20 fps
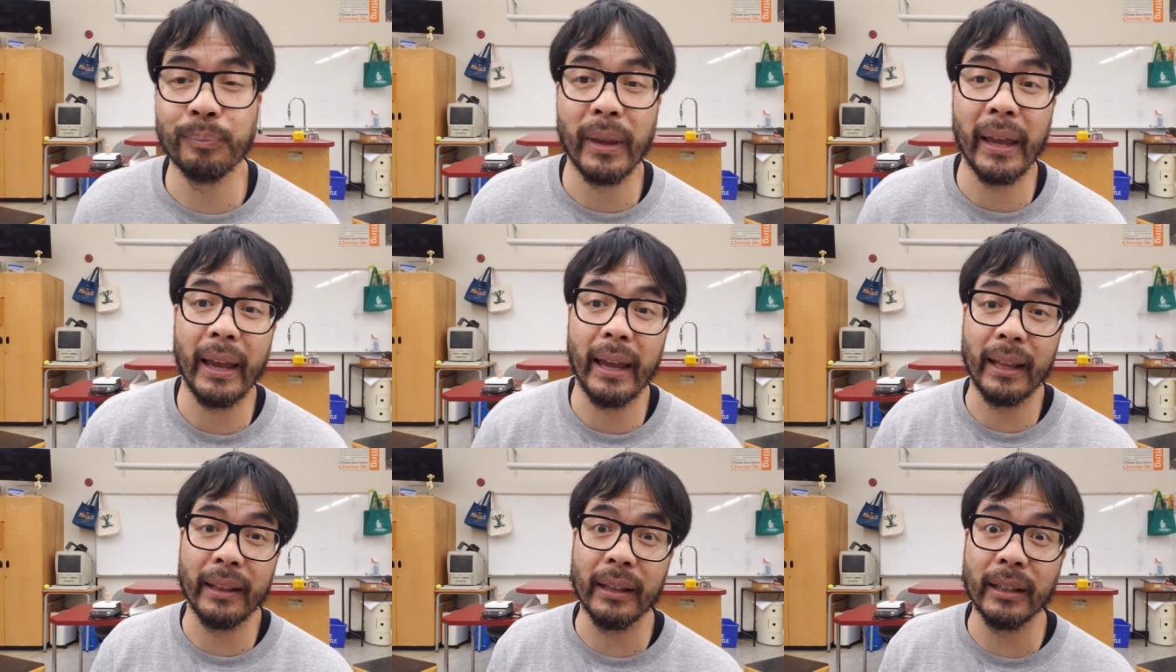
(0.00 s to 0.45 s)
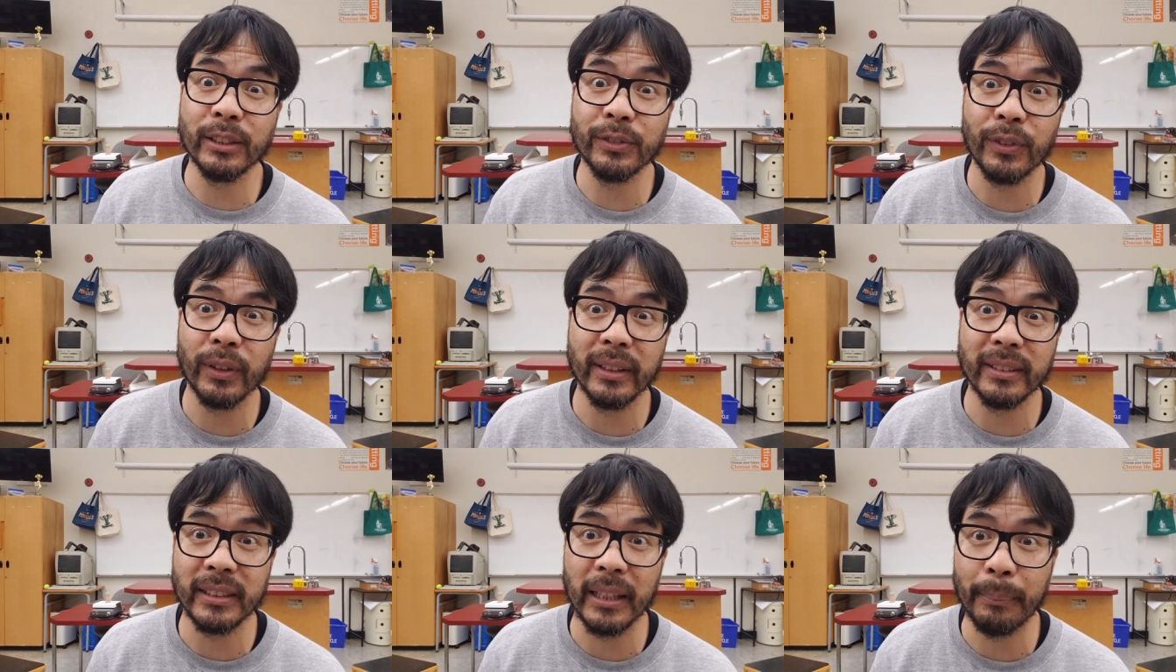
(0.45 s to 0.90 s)
handouts
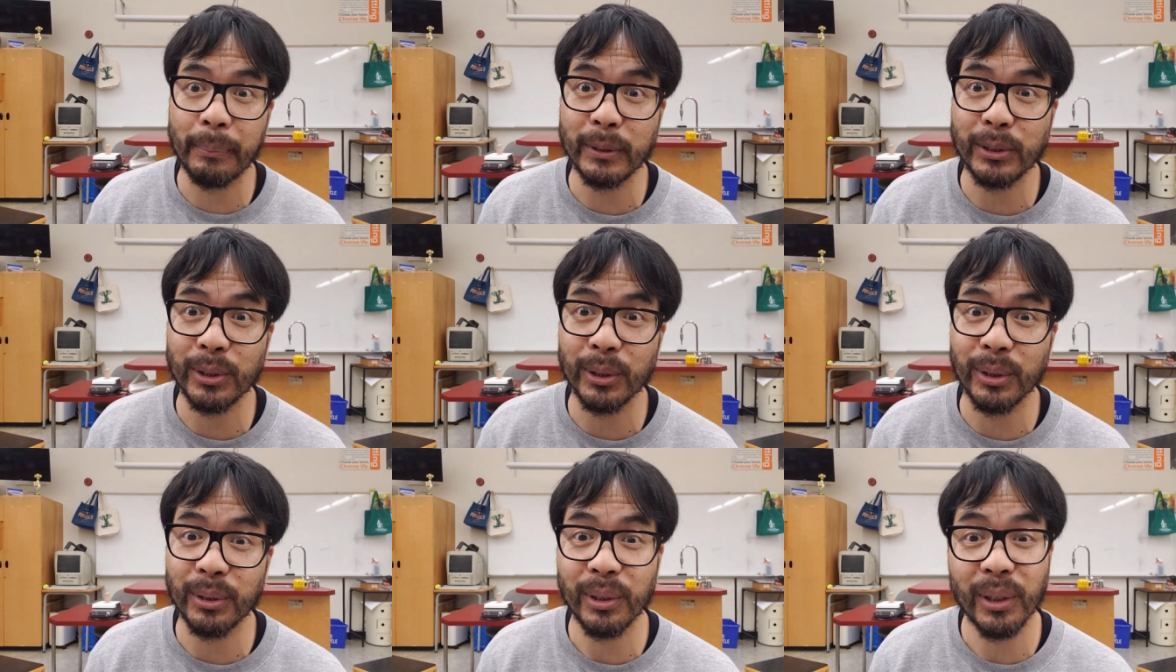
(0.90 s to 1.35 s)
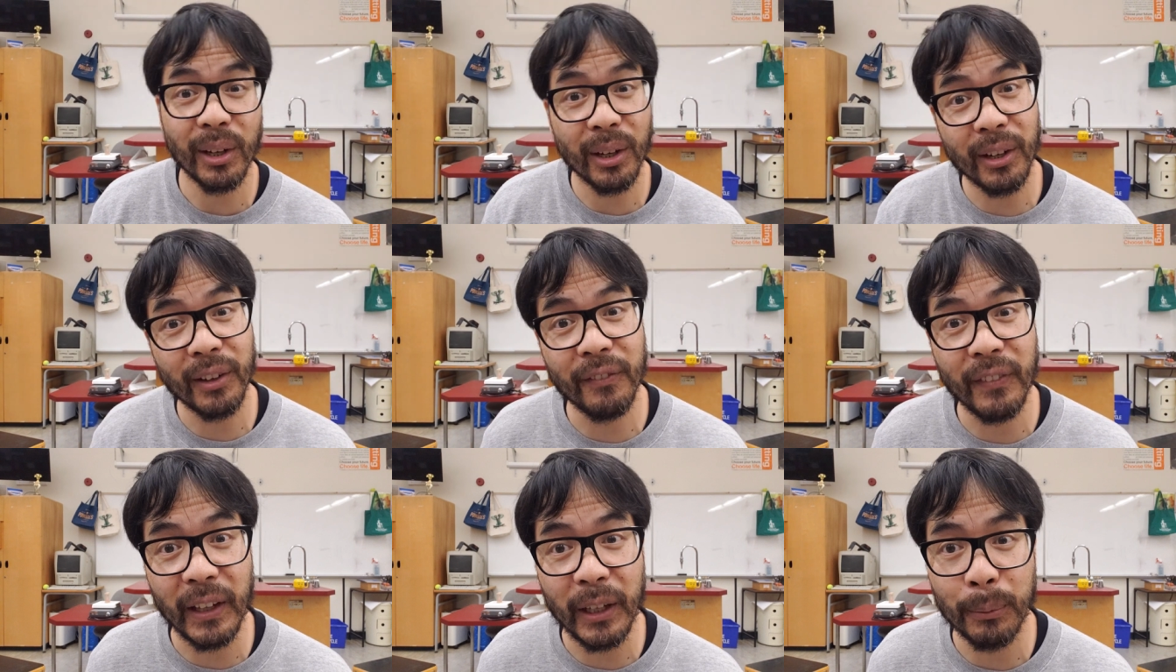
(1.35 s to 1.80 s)
for this episode
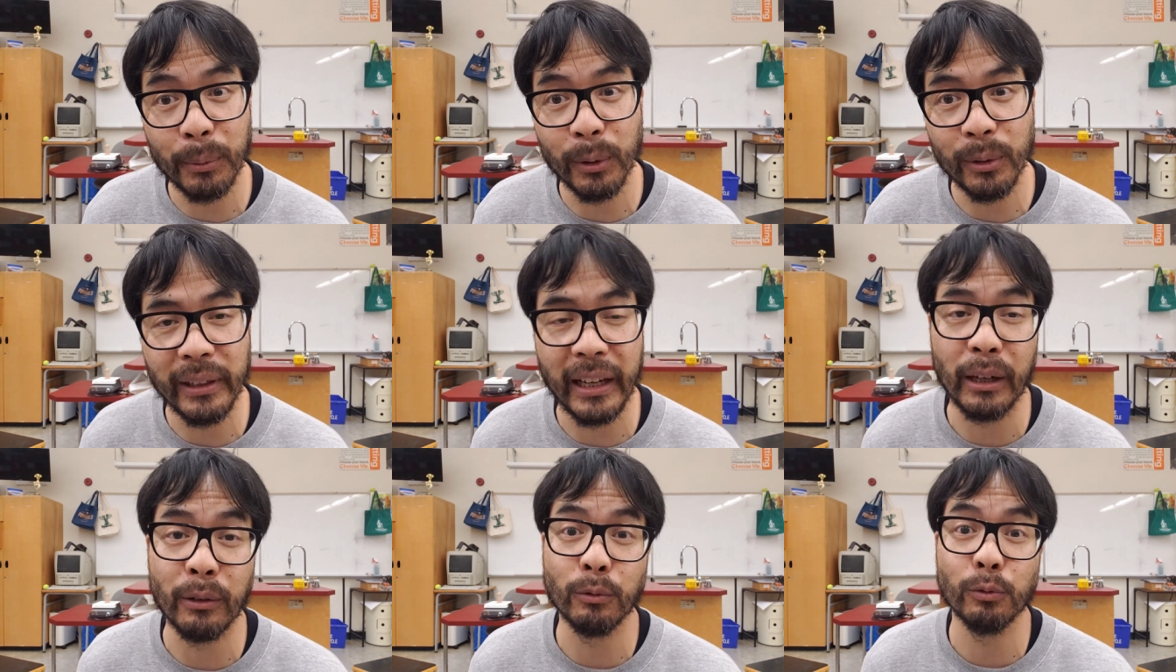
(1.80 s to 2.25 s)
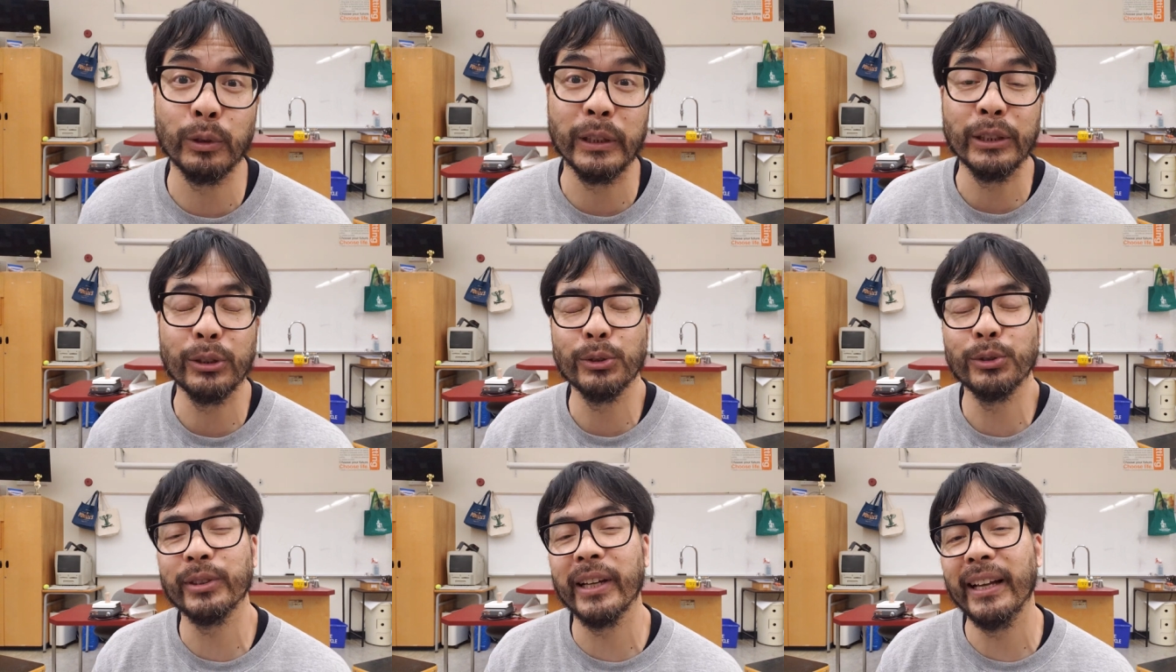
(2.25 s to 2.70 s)
are available at
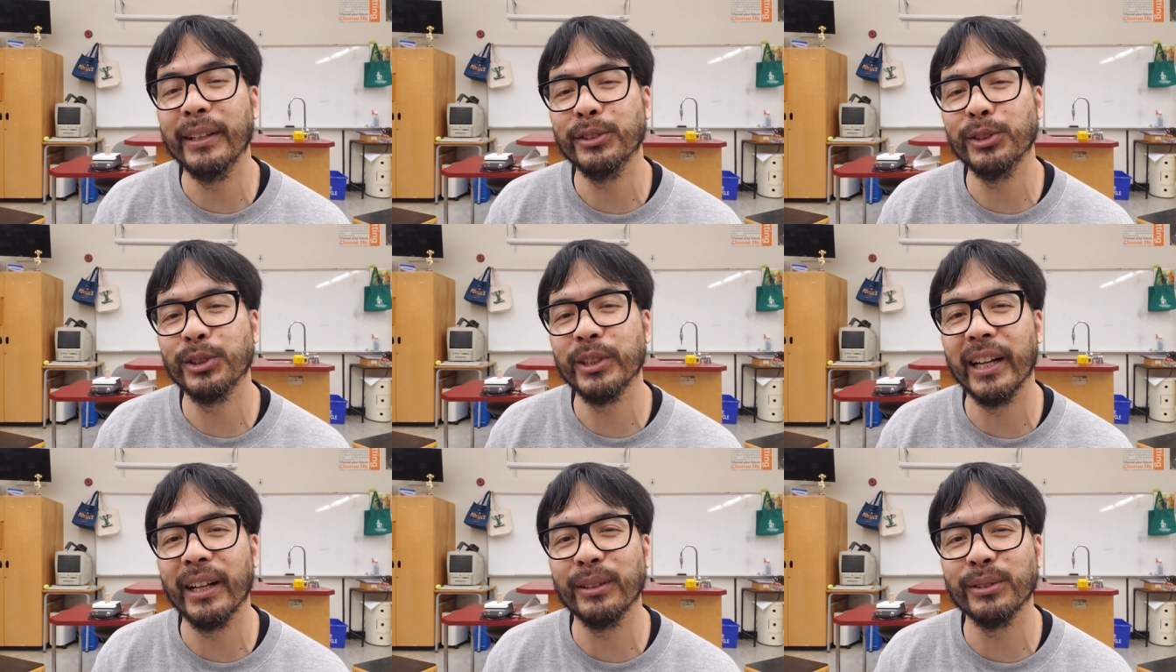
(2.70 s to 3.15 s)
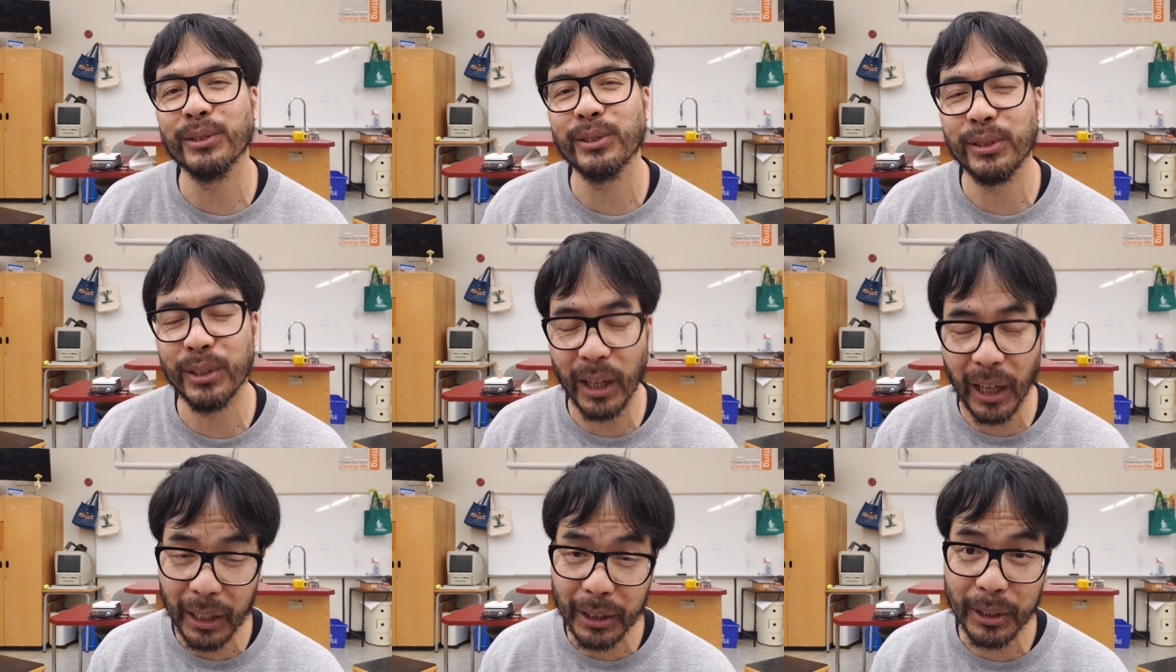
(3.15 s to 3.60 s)

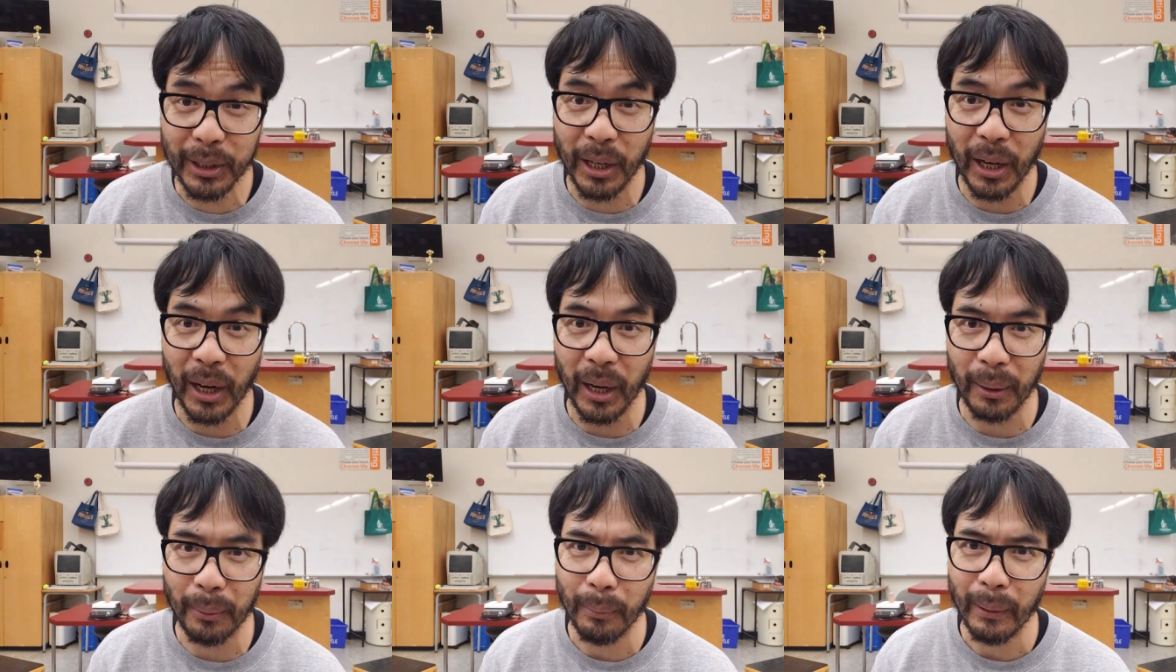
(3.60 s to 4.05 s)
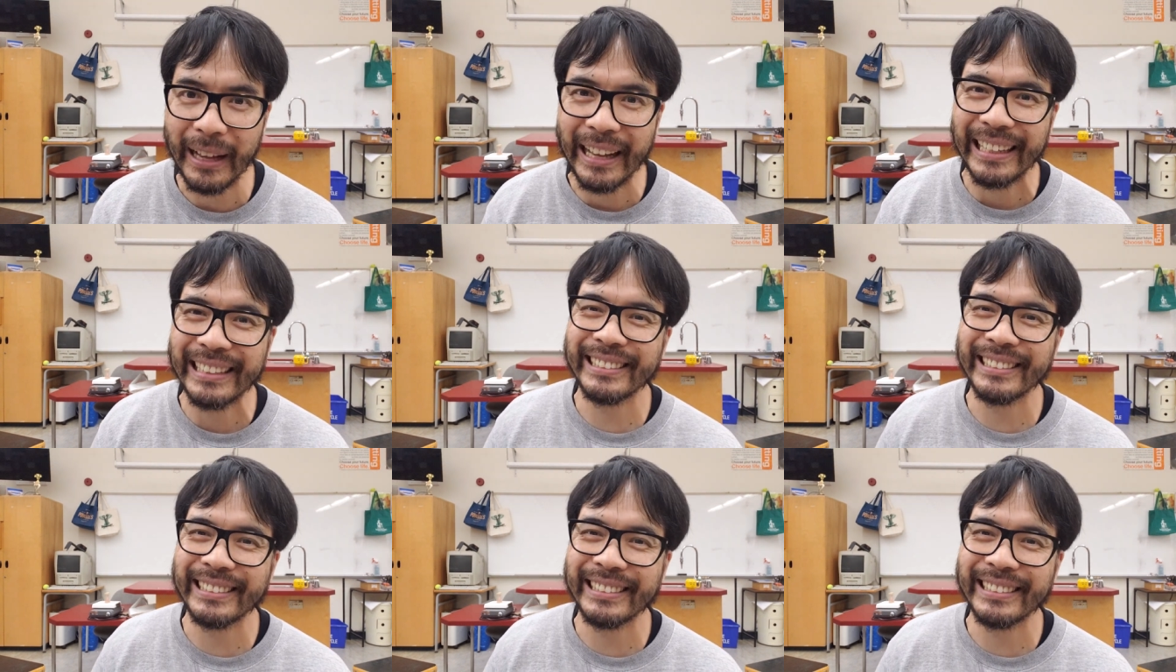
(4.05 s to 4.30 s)
realsciencechallenge.com